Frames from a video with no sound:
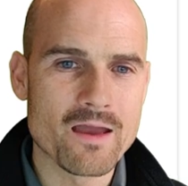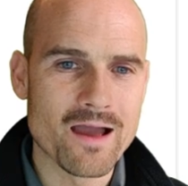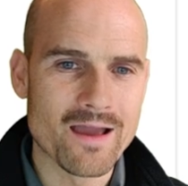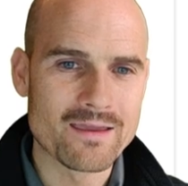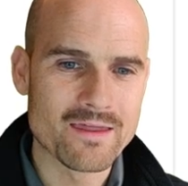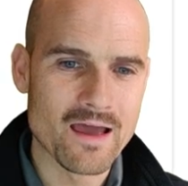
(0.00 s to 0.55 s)

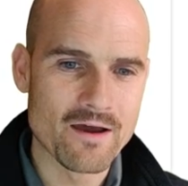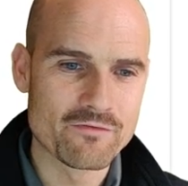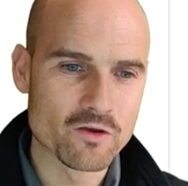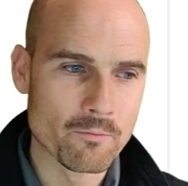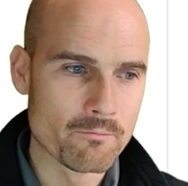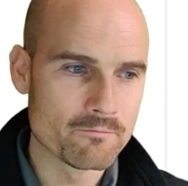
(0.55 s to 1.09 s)
I can have
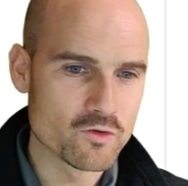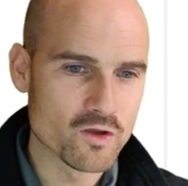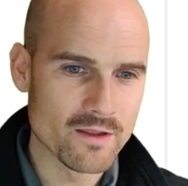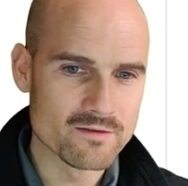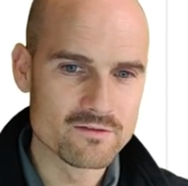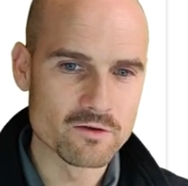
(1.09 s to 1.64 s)
some, you
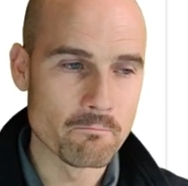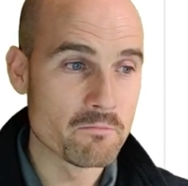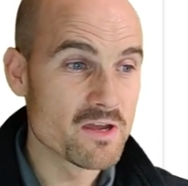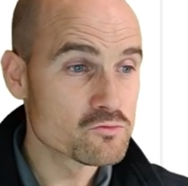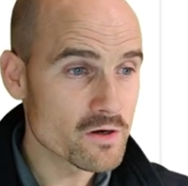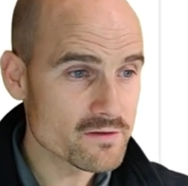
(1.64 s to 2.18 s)
can see some
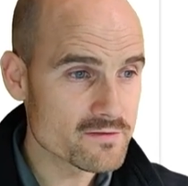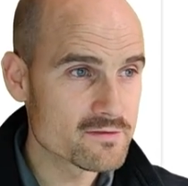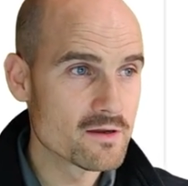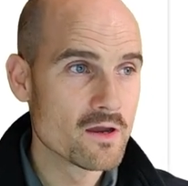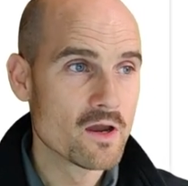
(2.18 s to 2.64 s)
metrics.